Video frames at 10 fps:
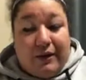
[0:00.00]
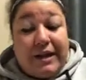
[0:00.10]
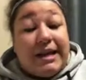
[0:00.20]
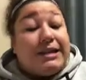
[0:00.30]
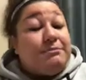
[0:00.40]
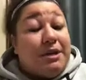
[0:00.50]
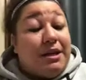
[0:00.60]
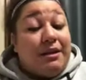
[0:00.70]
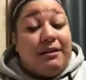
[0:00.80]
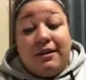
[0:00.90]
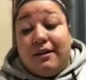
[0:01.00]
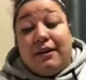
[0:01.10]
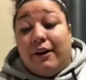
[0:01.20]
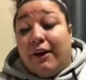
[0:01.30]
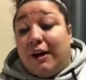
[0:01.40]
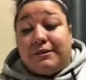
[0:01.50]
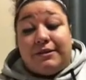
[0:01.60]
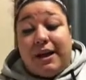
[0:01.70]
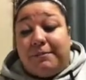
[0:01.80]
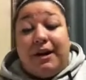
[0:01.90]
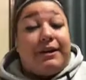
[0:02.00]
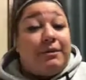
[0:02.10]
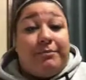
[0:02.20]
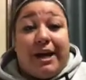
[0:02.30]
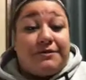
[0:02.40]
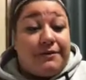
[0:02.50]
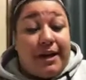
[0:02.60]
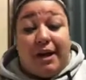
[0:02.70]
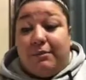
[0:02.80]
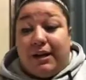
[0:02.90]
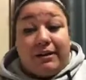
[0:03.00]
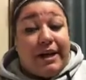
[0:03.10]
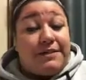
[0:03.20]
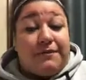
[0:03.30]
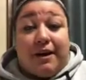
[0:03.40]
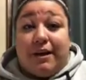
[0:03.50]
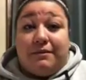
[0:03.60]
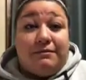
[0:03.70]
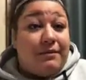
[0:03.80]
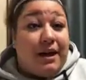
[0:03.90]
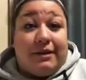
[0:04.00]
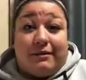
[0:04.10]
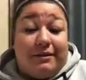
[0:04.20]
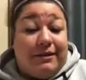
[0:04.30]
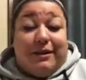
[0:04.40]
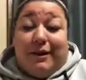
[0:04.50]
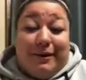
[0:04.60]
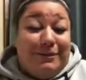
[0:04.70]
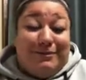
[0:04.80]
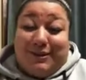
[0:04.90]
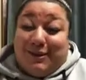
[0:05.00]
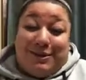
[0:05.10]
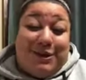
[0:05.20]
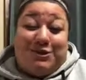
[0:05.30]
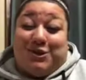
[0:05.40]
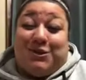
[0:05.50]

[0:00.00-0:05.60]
That's me. Obviously I'll probably get bashed for that. I'm like, that's fine. You coach your